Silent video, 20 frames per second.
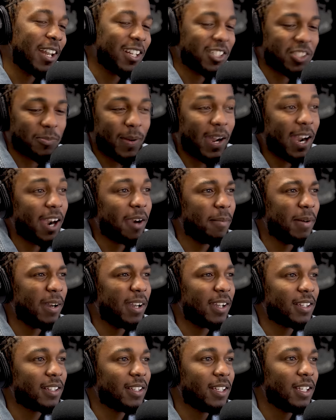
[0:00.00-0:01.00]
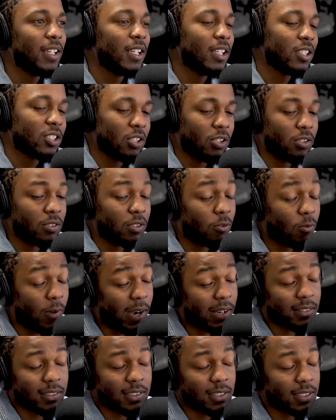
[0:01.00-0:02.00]
not inspired by it. So the
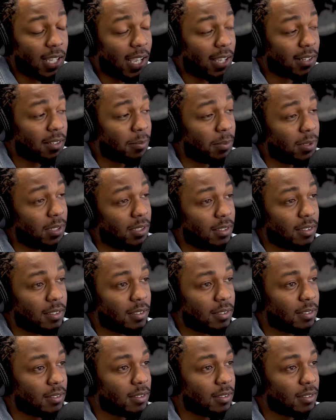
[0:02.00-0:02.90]
record just had to be